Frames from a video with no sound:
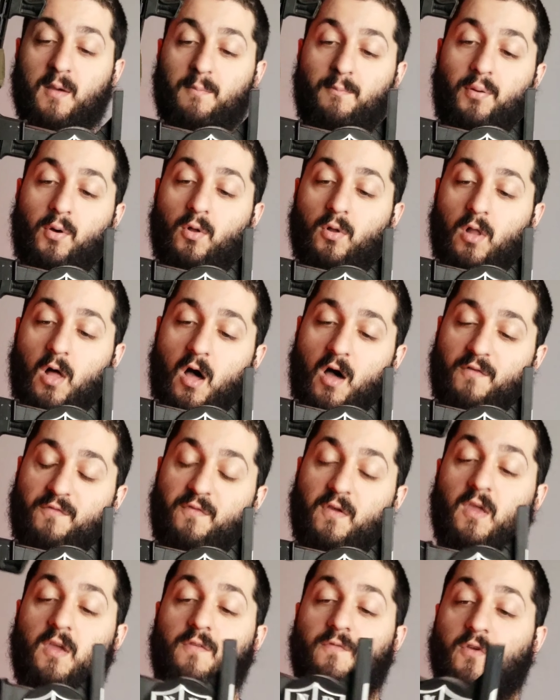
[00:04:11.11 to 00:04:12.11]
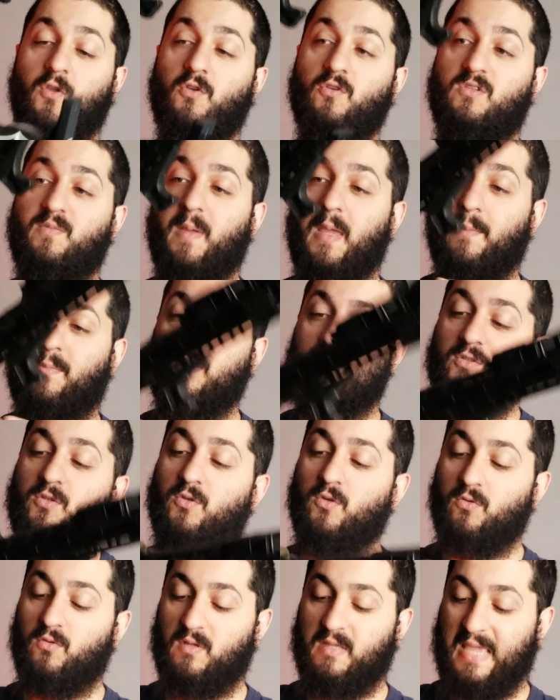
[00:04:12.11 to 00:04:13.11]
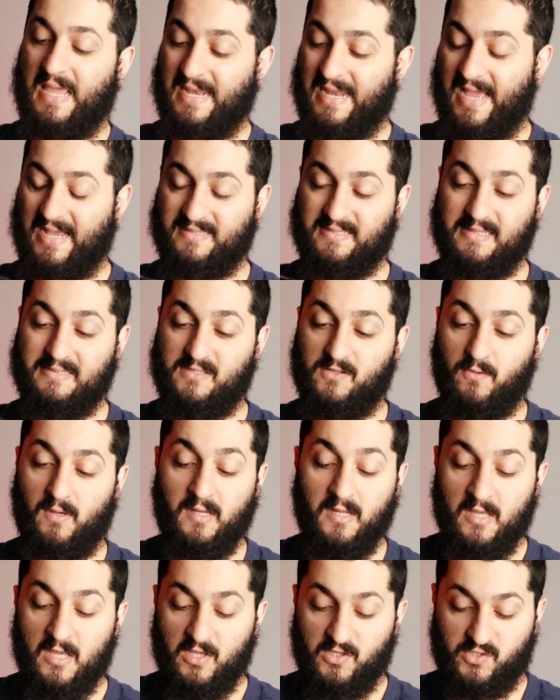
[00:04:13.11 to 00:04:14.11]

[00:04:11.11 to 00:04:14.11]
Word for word: pull off for you to be able to gain access to it.